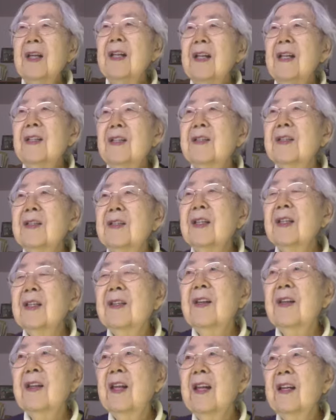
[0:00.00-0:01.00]

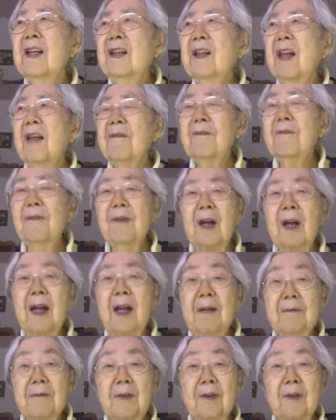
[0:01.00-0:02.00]
didn't think that
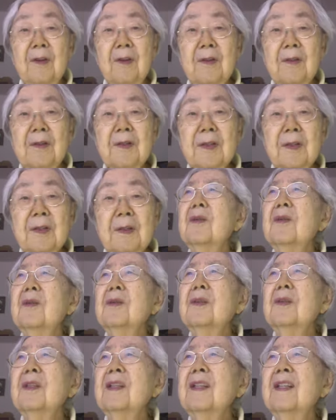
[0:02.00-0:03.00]
at first.
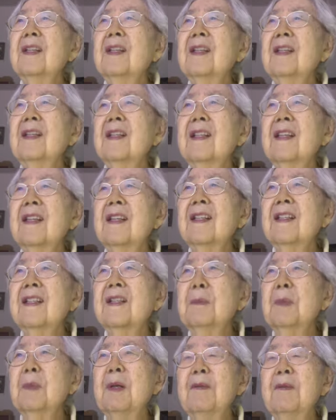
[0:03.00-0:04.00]
It has to
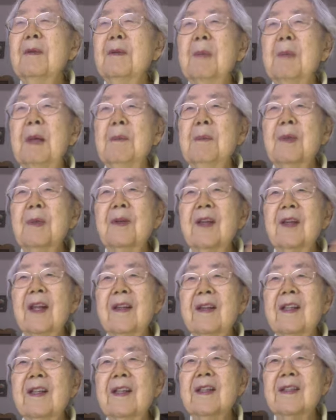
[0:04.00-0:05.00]
be remembered
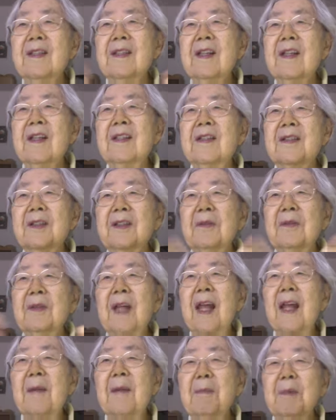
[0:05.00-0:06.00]
that these things don't
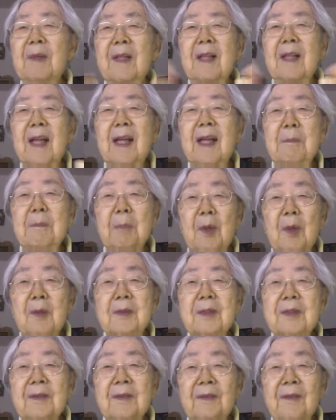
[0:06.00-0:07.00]
happen like
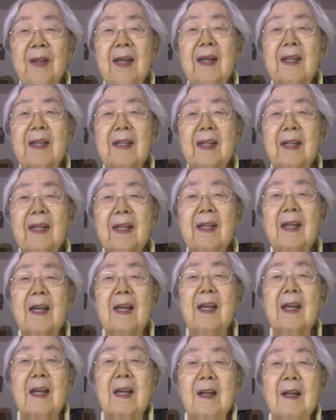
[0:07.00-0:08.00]
bolts of
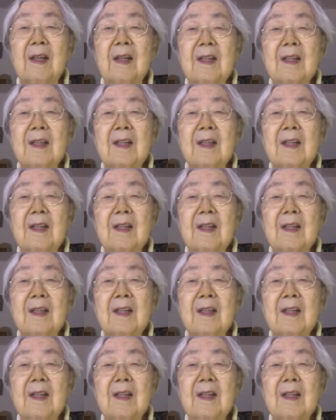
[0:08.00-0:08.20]
lightning.